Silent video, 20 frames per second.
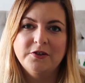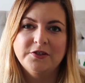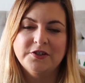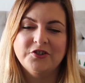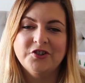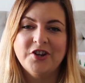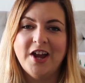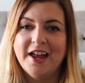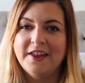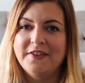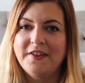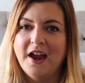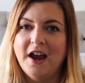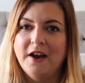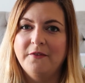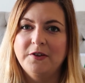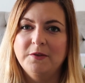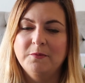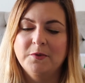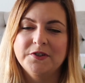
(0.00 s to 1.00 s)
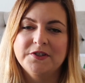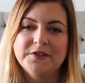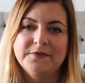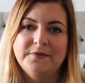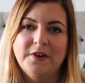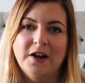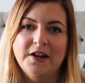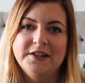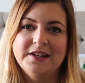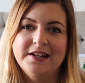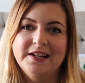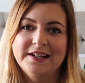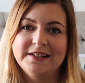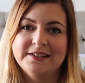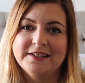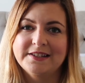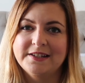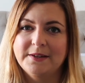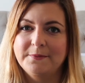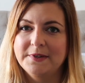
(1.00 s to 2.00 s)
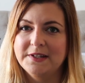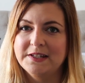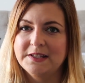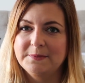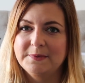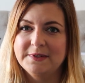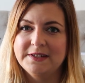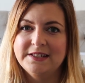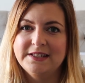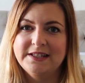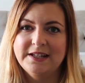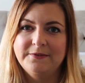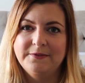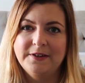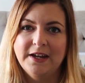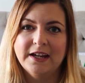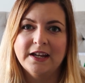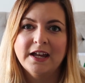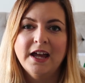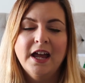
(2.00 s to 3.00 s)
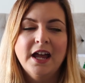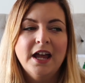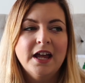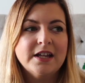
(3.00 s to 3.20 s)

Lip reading: so check there if you want to find a link to something specific.